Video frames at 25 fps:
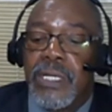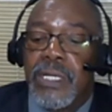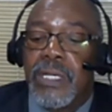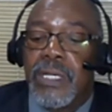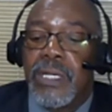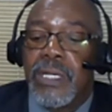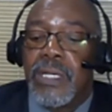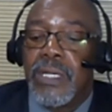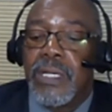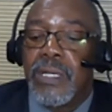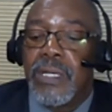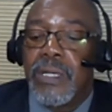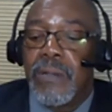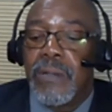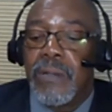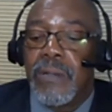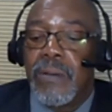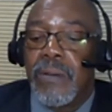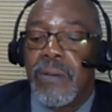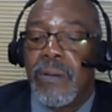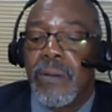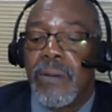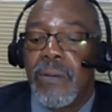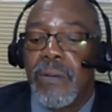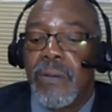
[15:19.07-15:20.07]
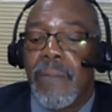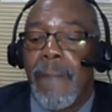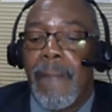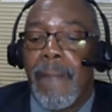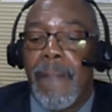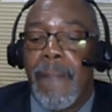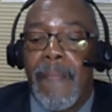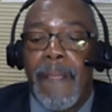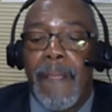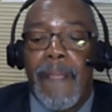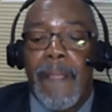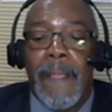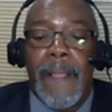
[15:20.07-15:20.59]

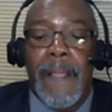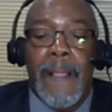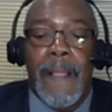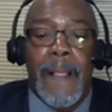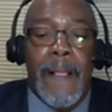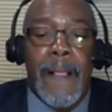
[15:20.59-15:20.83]
Nothing is said.